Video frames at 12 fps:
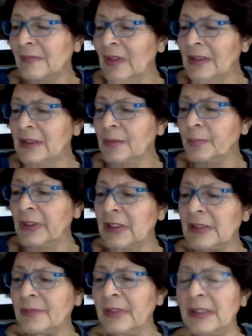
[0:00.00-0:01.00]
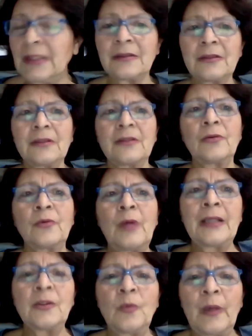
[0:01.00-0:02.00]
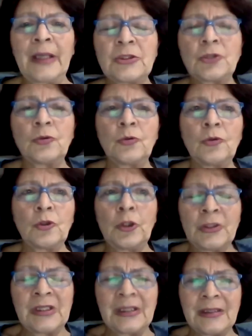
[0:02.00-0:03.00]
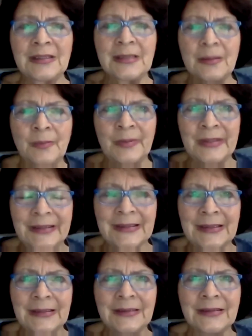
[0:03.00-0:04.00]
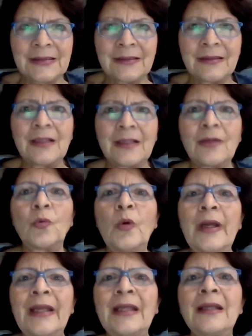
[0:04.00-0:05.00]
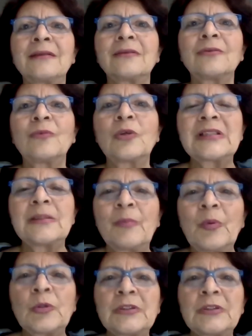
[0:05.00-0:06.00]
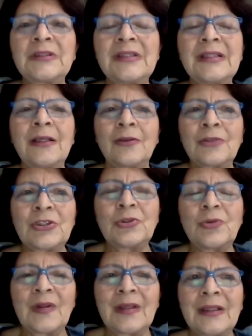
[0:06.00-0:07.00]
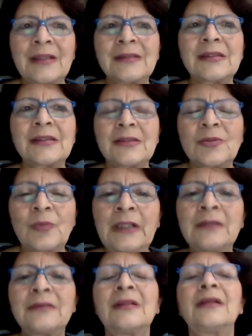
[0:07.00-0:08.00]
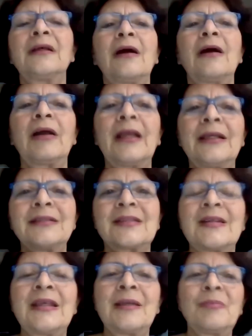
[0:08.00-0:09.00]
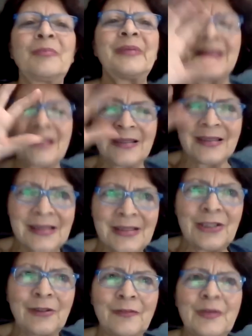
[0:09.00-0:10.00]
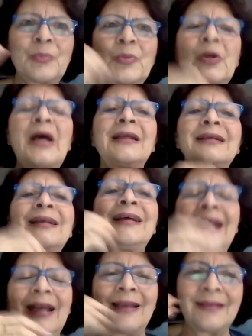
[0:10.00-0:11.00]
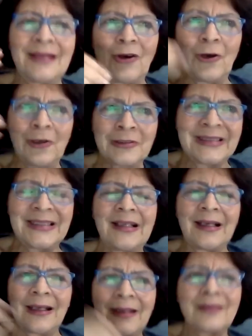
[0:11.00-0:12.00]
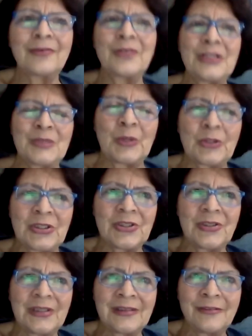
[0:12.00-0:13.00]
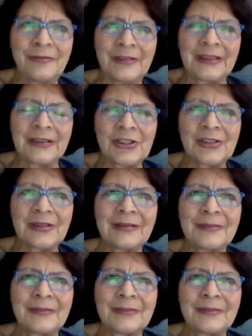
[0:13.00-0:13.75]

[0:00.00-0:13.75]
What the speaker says: This brings me right away to learning disabilities, where what's important here are two things as well. Is the plasticity of the brain and the RTI, the response to intervention.